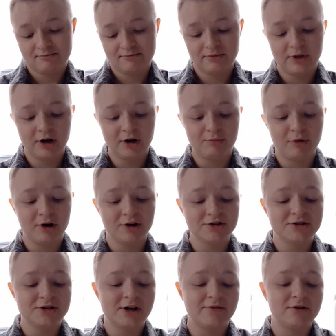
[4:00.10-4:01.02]
There are
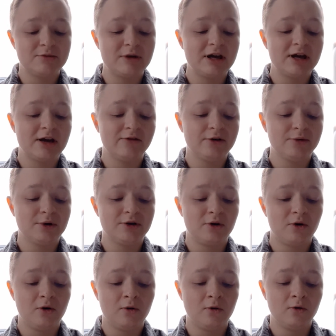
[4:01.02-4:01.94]
parts enough to make everyone
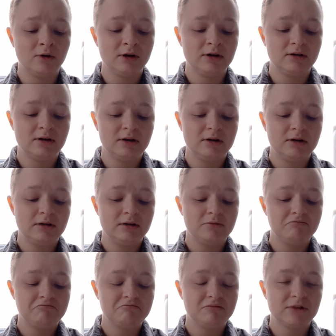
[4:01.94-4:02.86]
whole.
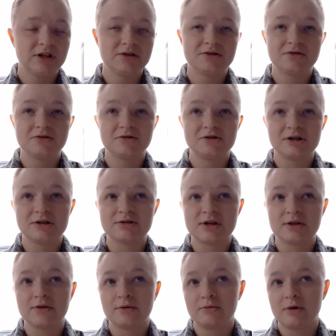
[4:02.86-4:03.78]
It's just
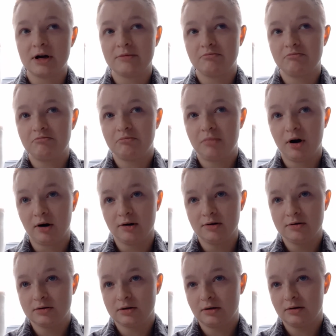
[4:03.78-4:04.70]
that the right
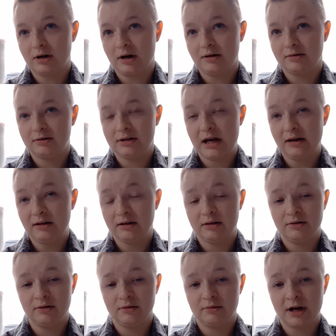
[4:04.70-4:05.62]
parts are not yet
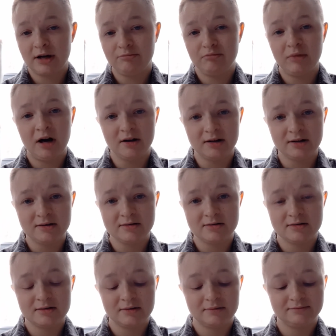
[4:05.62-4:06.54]
in the right
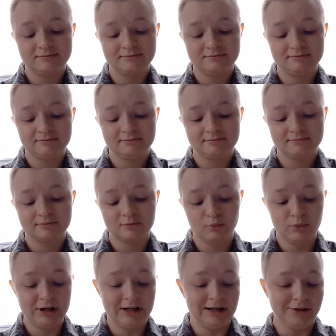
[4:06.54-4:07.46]
bodies.
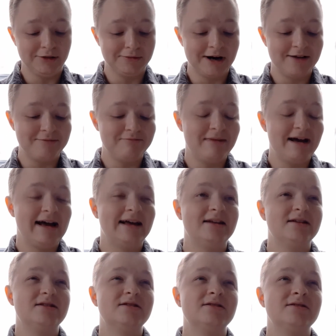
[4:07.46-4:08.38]
We need the right
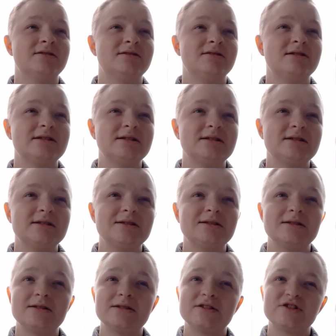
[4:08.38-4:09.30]
man to
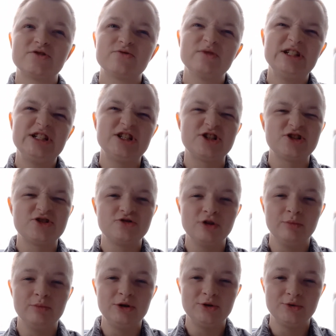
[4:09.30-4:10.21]

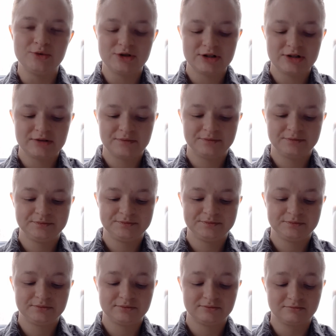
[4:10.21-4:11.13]
redistribute.
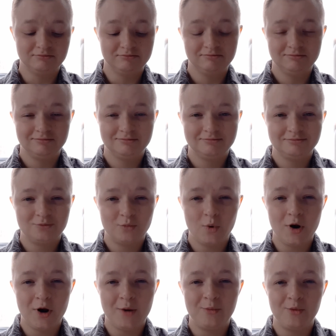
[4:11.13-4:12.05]

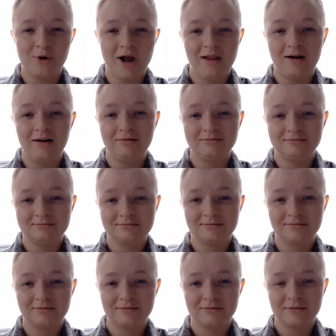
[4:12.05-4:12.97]
One umbrella
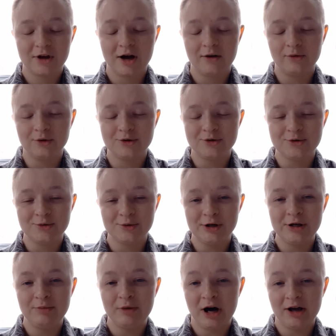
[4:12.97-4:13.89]
covers
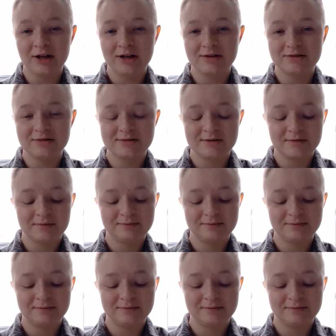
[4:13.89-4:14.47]
3 bodies.